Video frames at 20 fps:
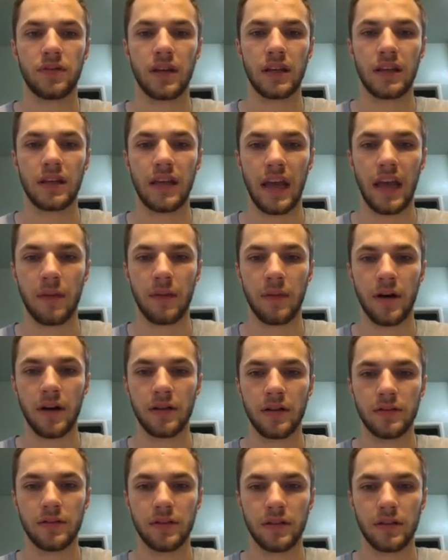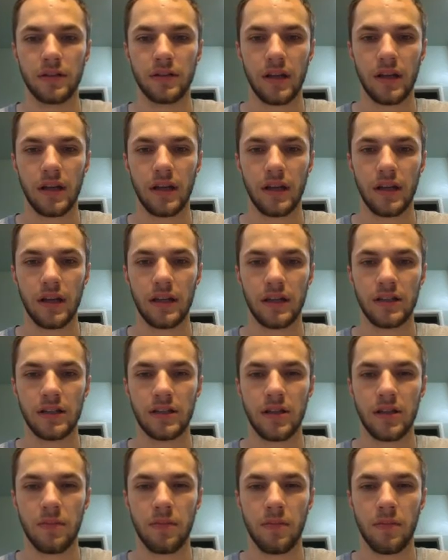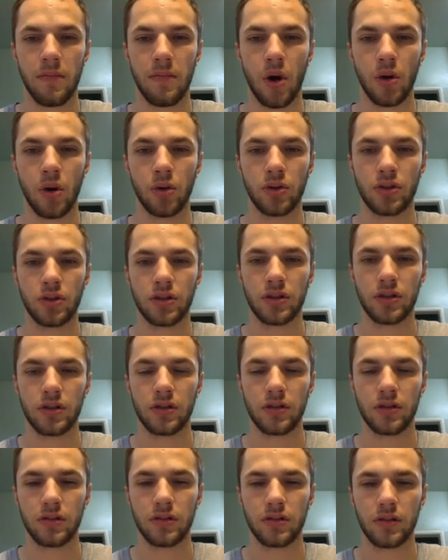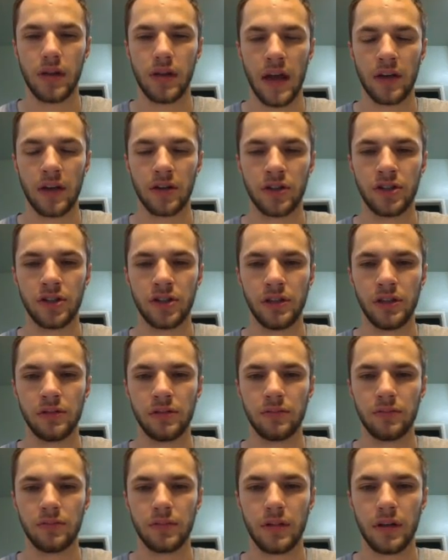gamma is the most energy.